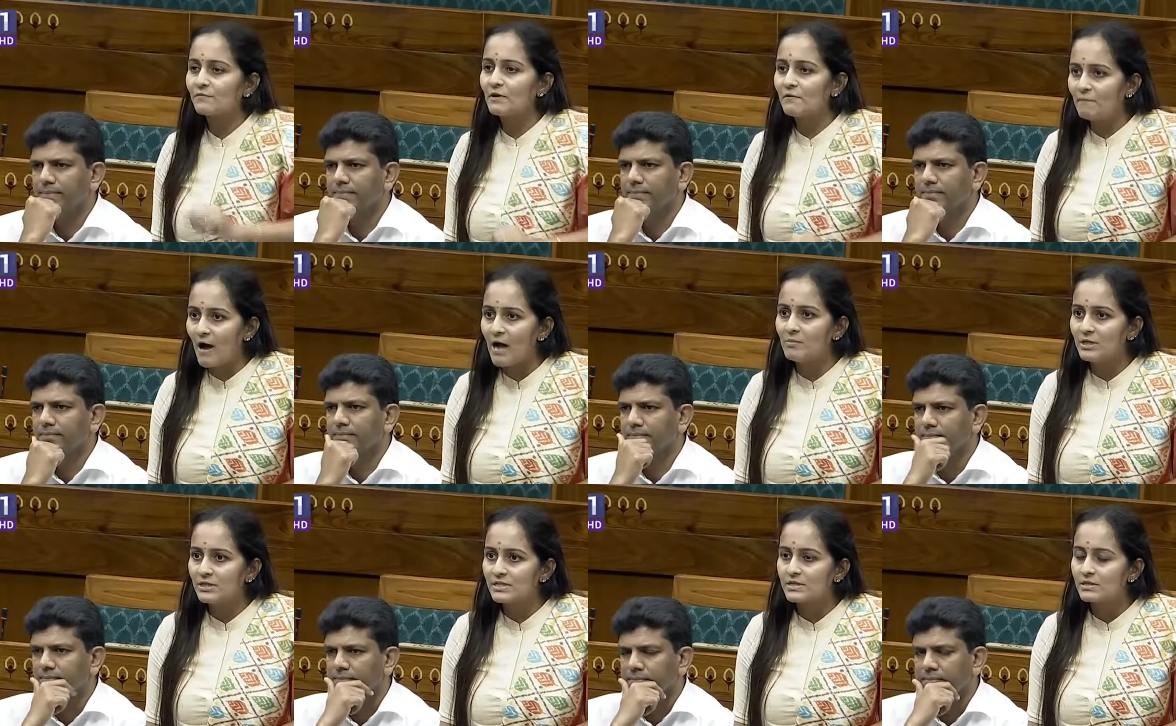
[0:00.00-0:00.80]
Speaker 1: of the Thank
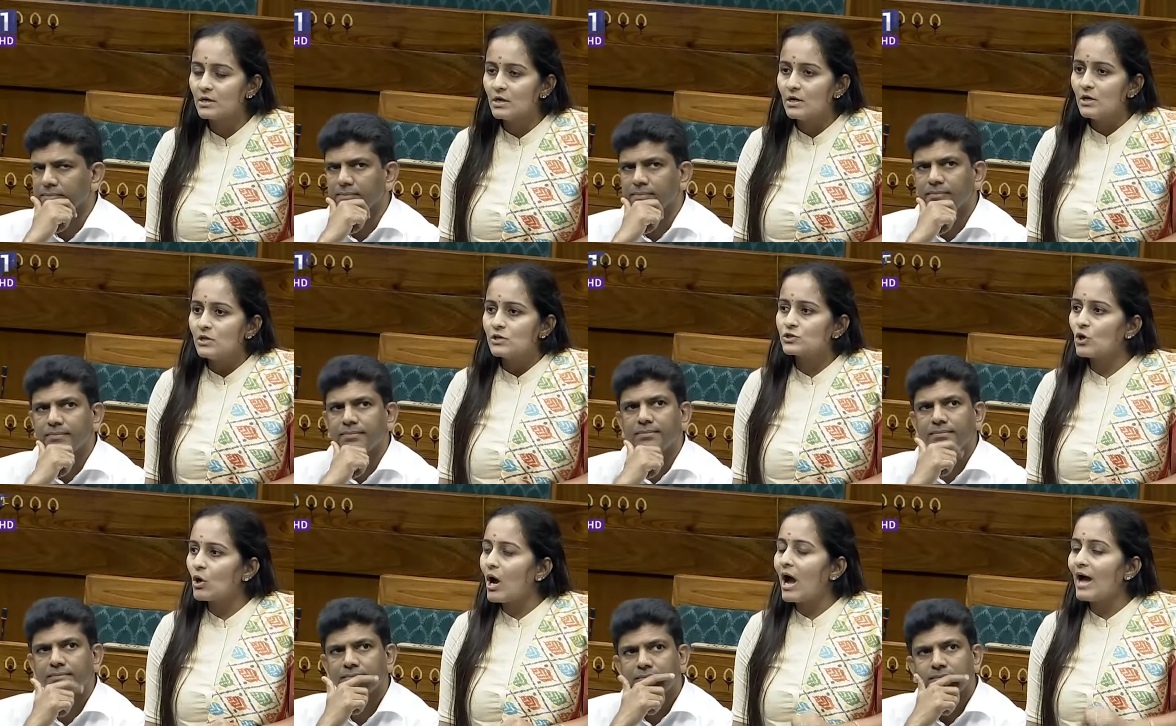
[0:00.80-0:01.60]
farmers. Thank so
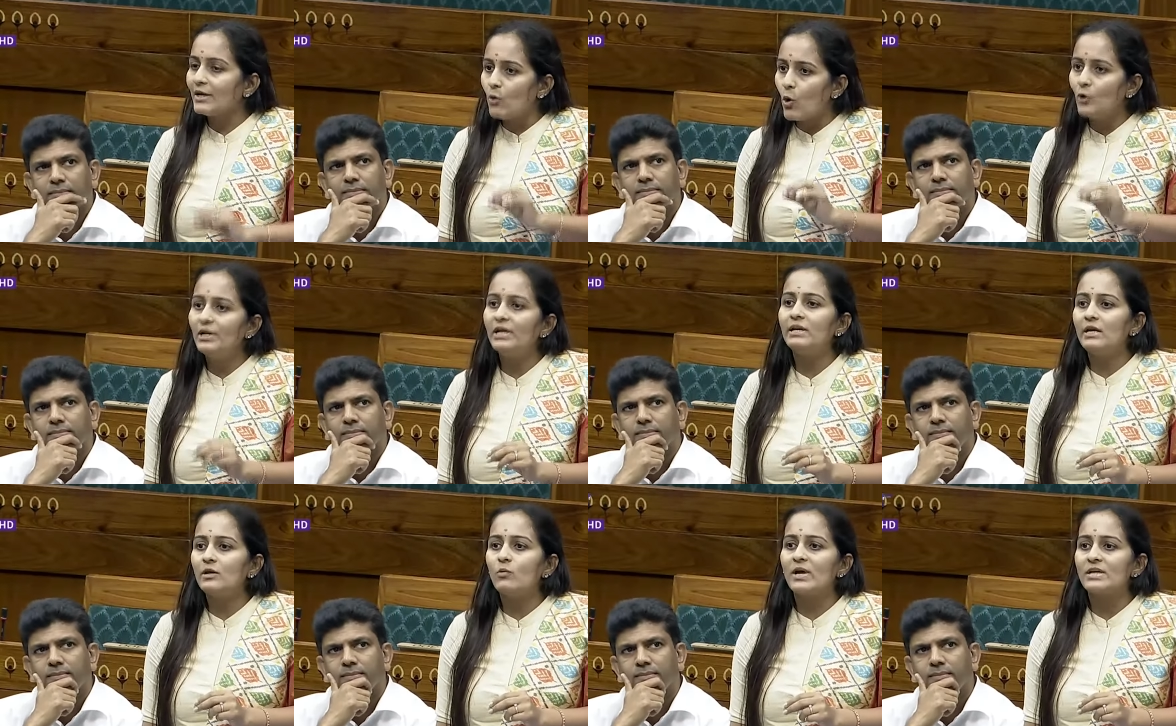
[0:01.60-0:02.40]
I only Abdesh
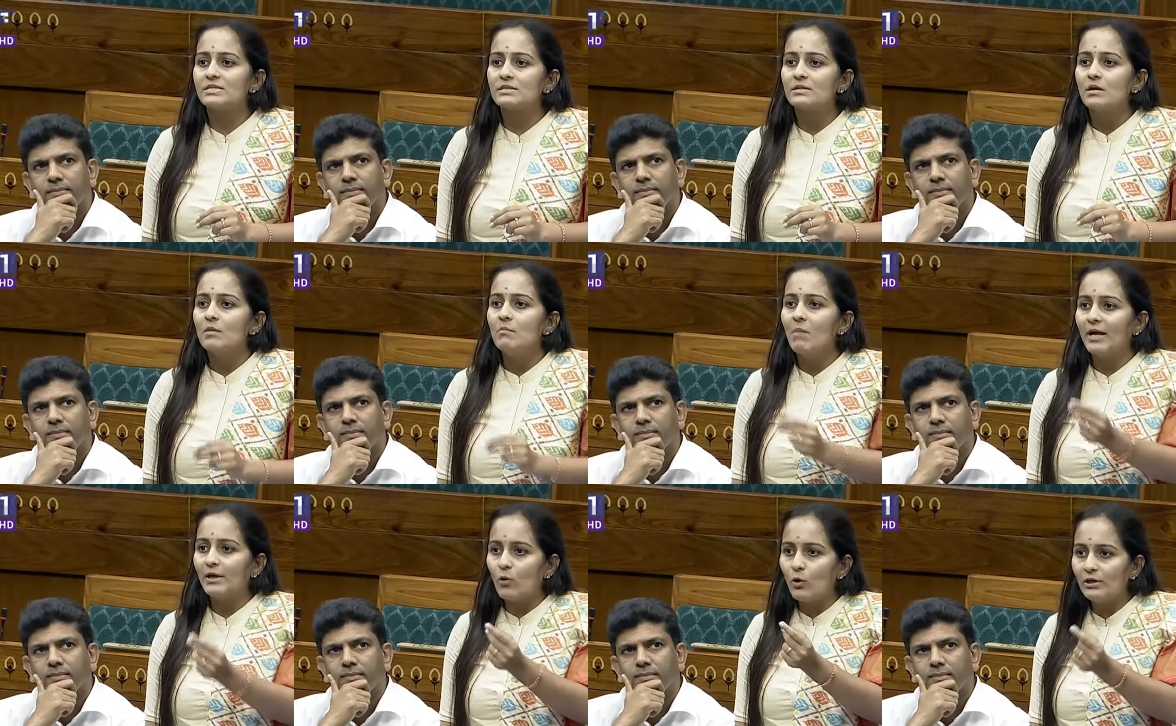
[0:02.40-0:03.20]
request, Prasad.
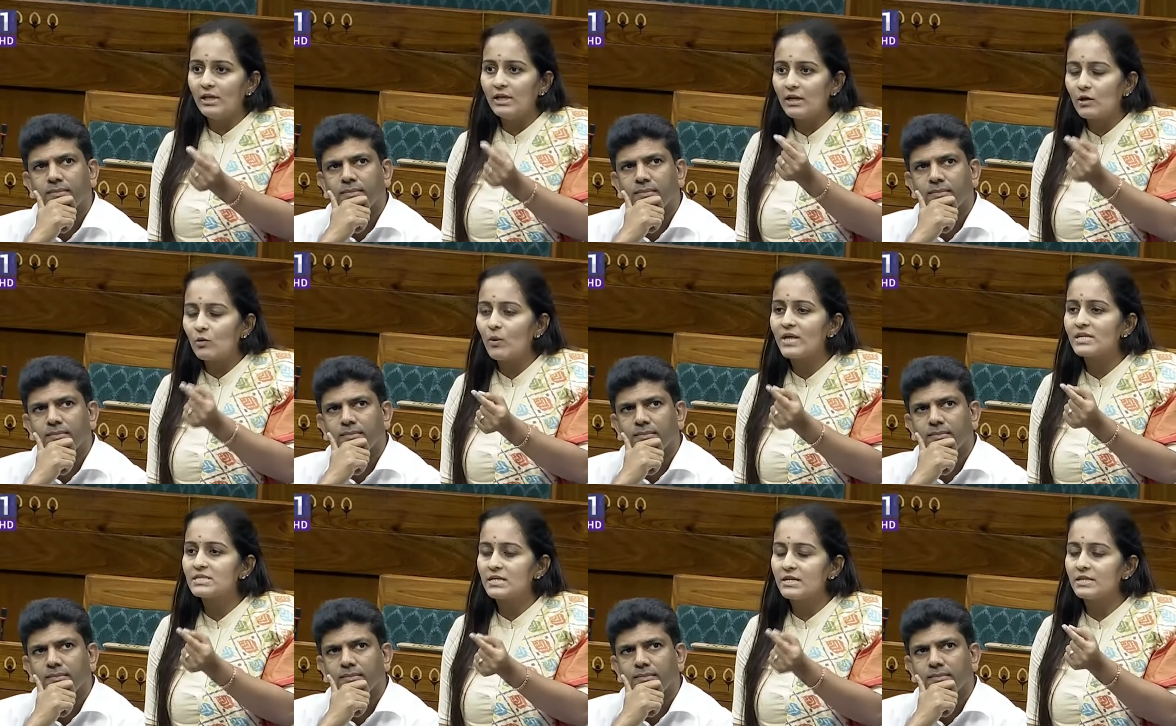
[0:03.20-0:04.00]
my only
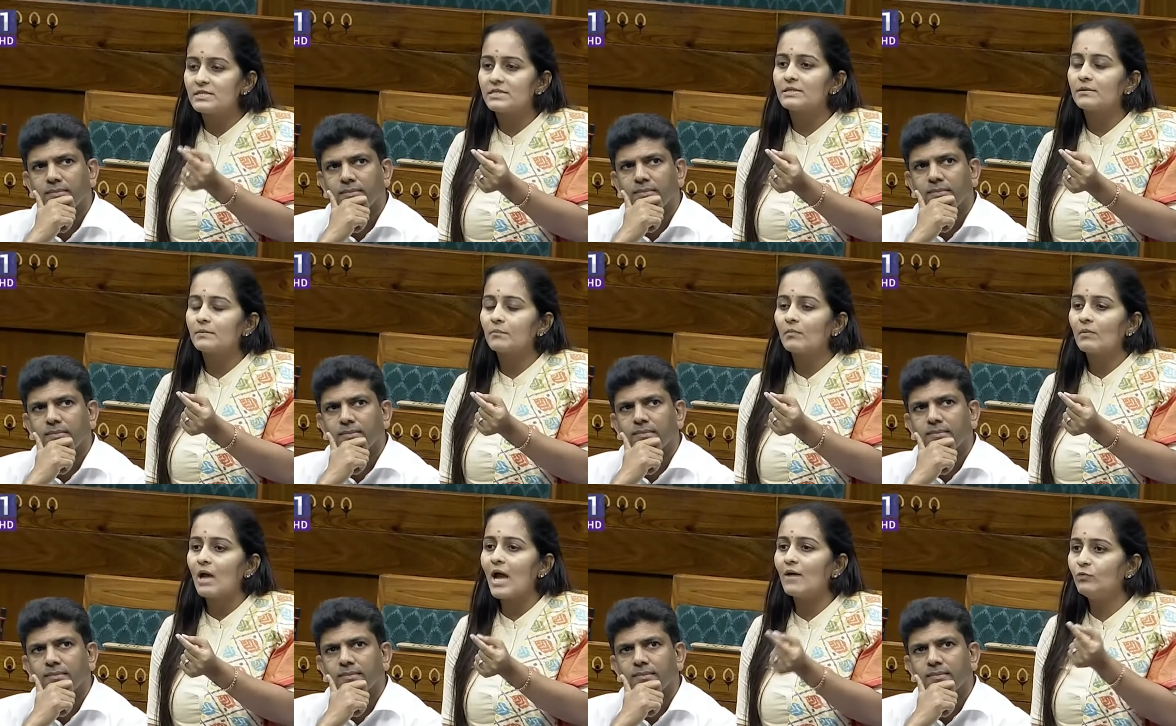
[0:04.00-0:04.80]
request is,
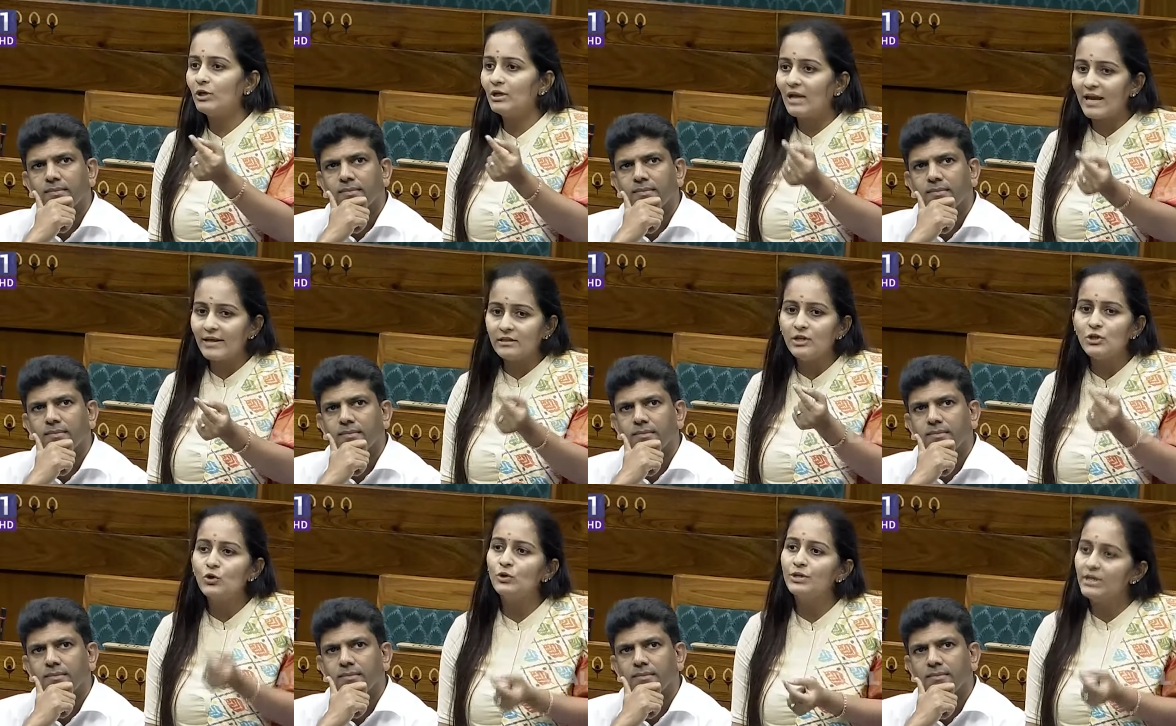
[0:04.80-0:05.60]
I would like the
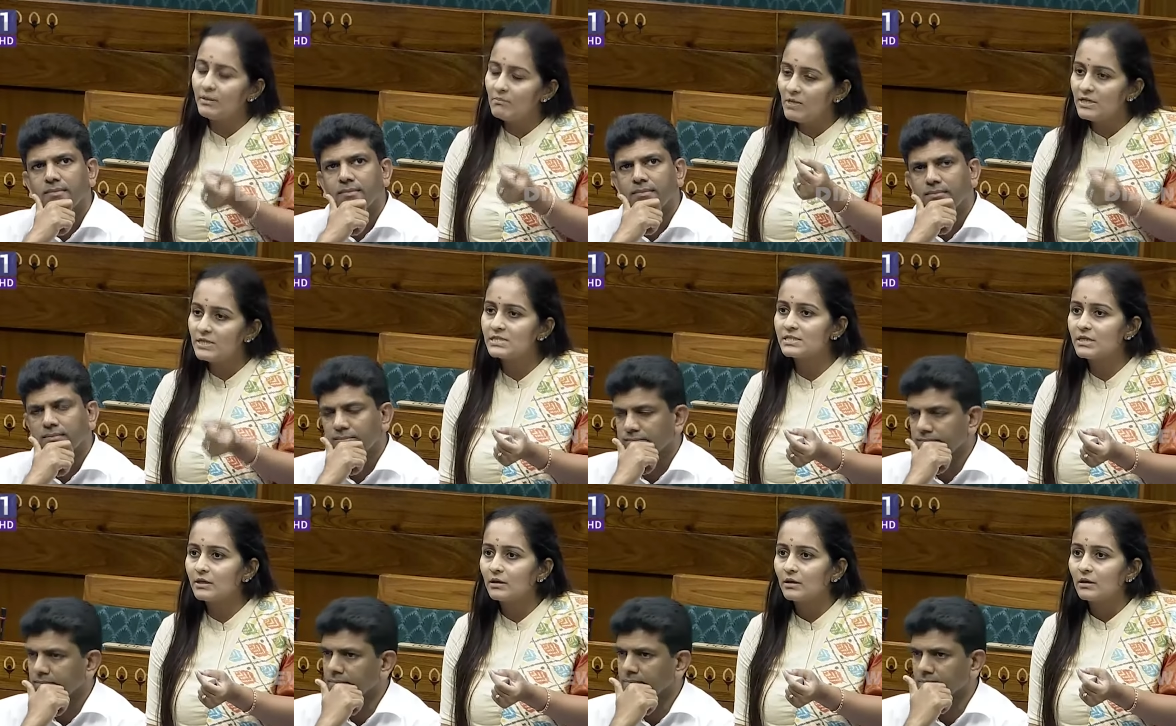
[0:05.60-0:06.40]
union
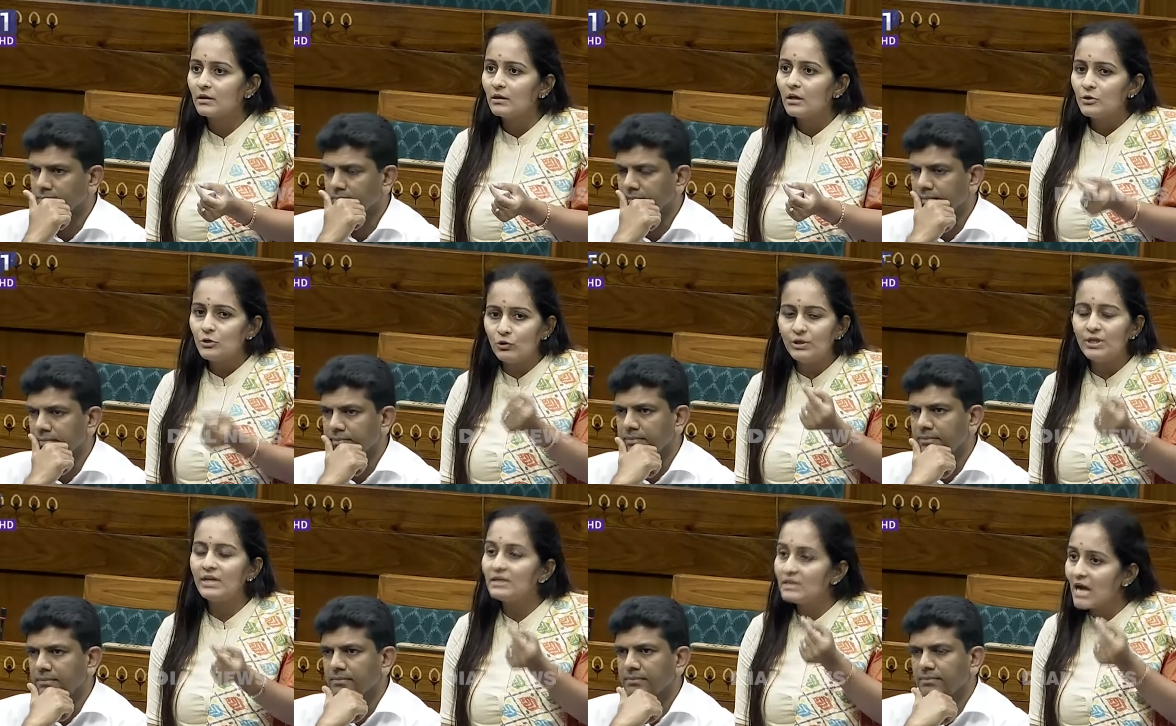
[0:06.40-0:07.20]
minister,
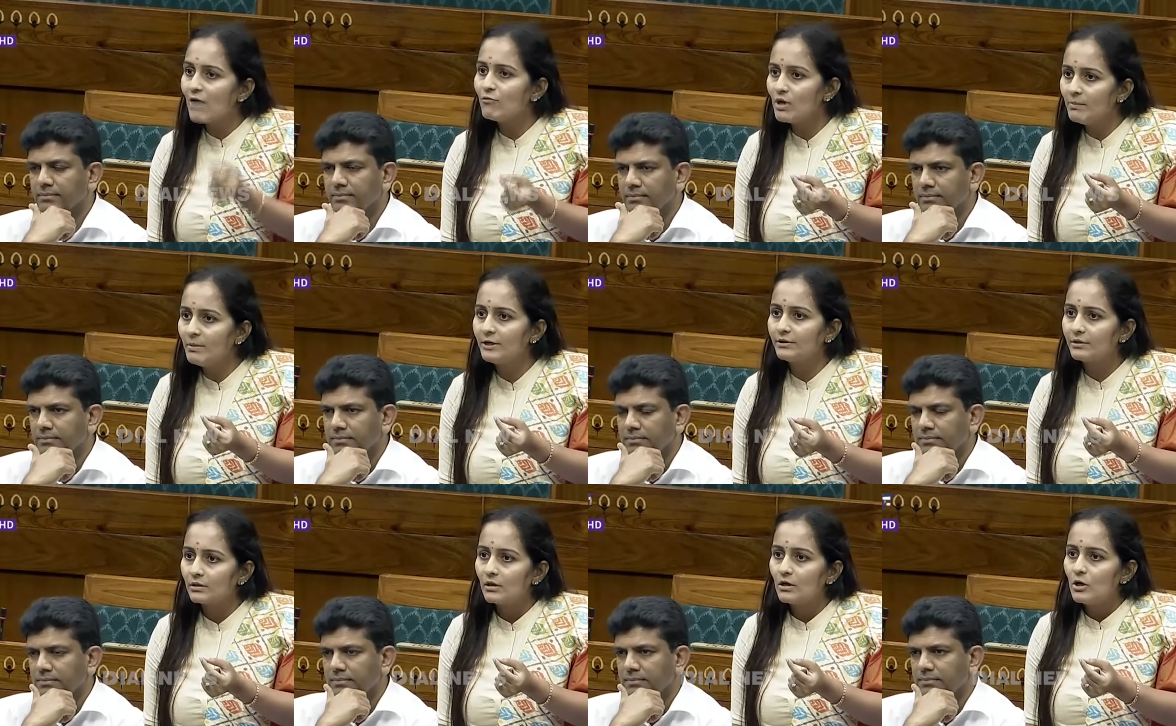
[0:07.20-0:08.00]
union government
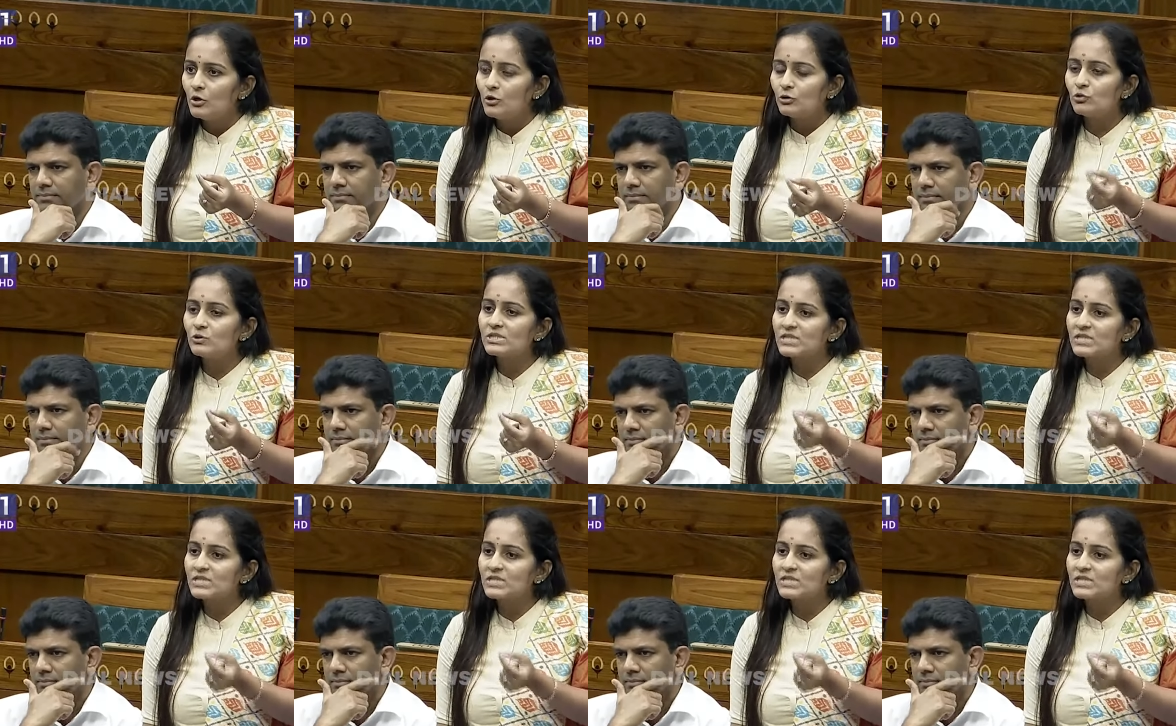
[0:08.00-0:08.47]
Abdesh to